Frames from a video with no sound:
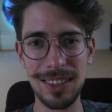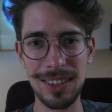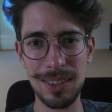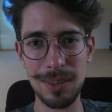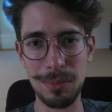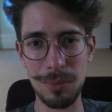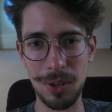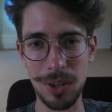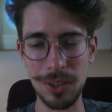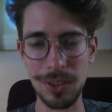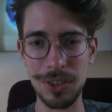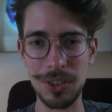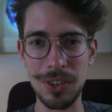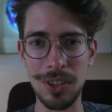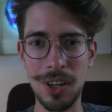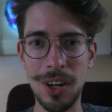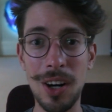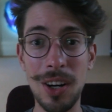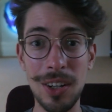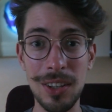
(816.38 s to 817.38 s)
the brother's
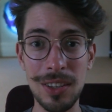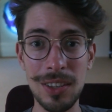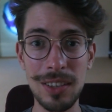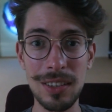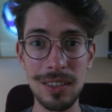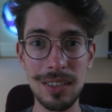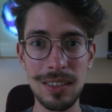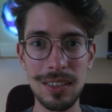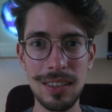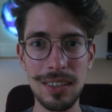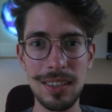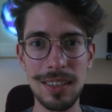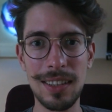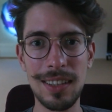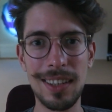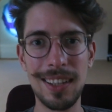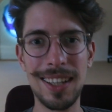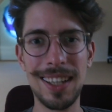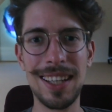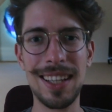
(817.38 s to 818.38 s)
heart,
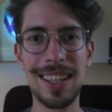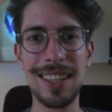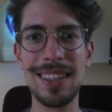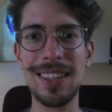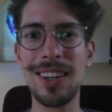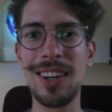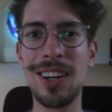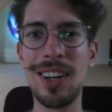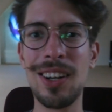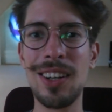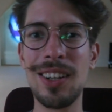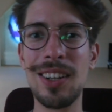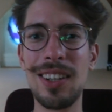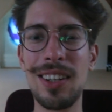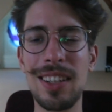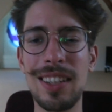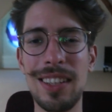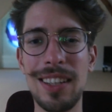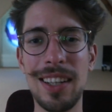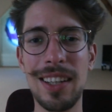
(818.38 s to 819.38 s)
and
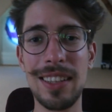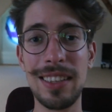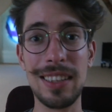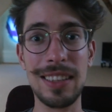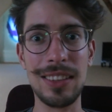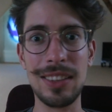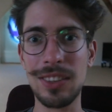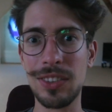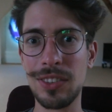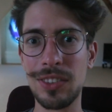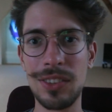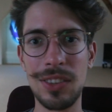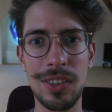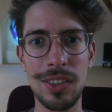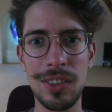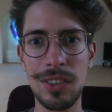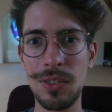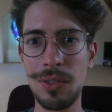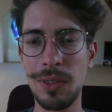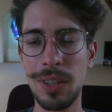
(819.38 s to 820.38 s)
he just
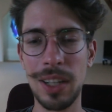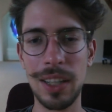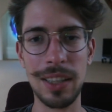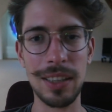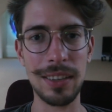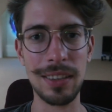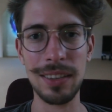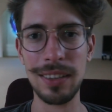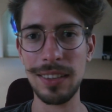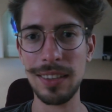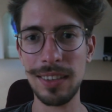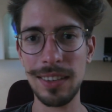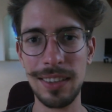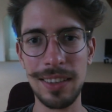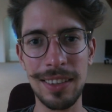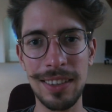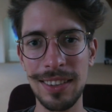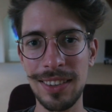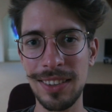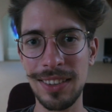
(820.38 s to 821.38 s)
started crying
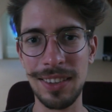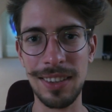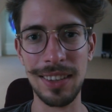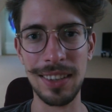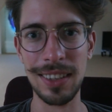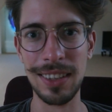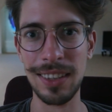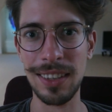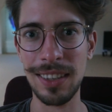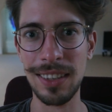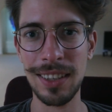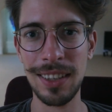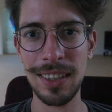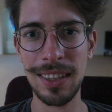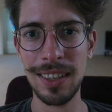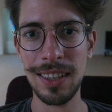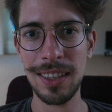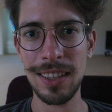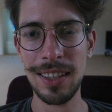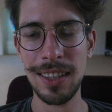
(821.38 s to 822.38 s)
instantly.
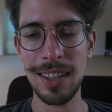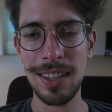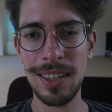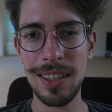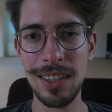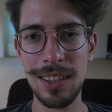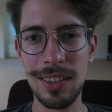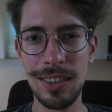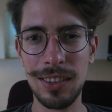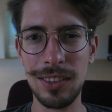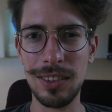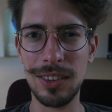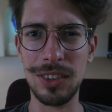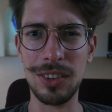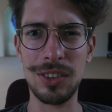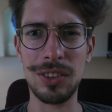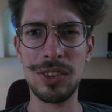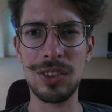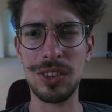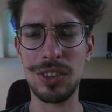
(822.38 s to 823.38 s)

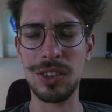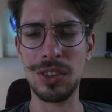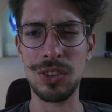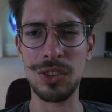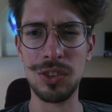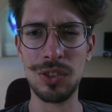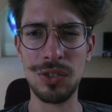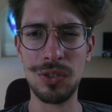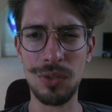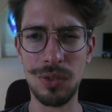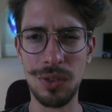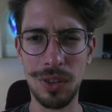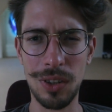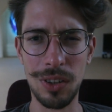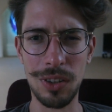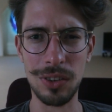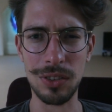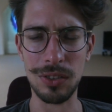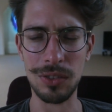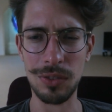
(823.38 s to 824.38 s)
Just such a
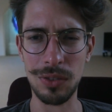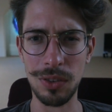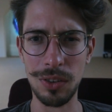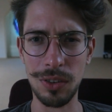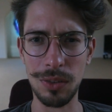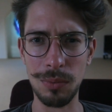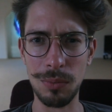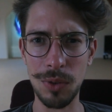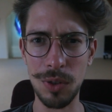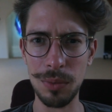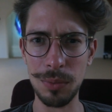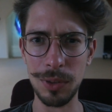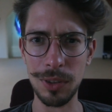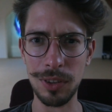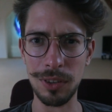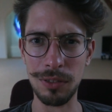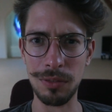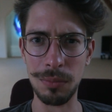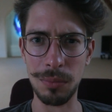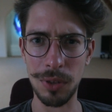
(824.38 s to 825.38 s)
strong
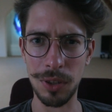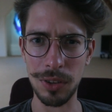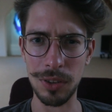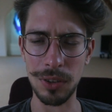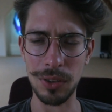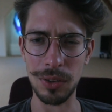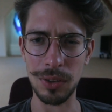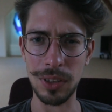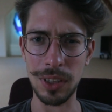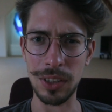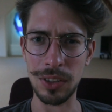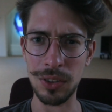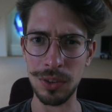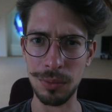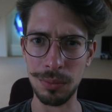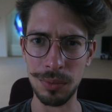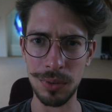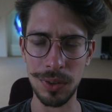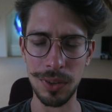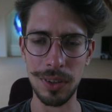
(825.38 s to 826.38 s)
moment of brotherhood and
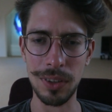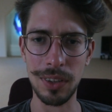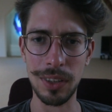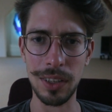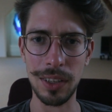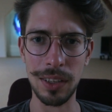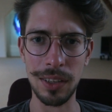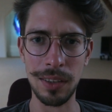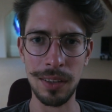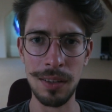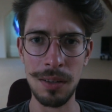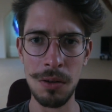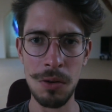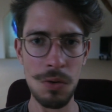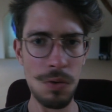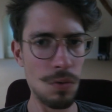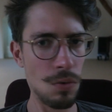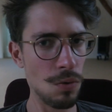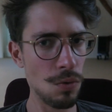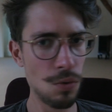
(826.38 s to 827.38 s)
support, and
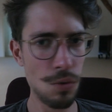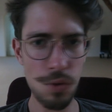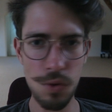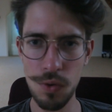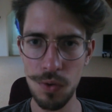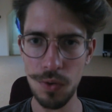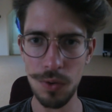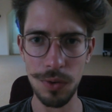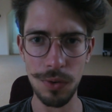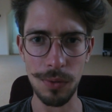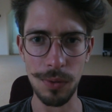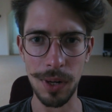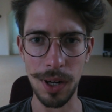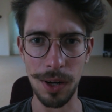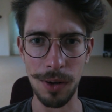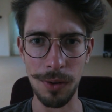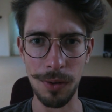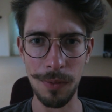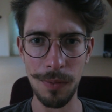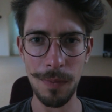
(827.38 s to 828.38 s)

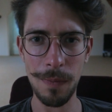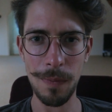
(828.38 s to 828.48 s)
wow.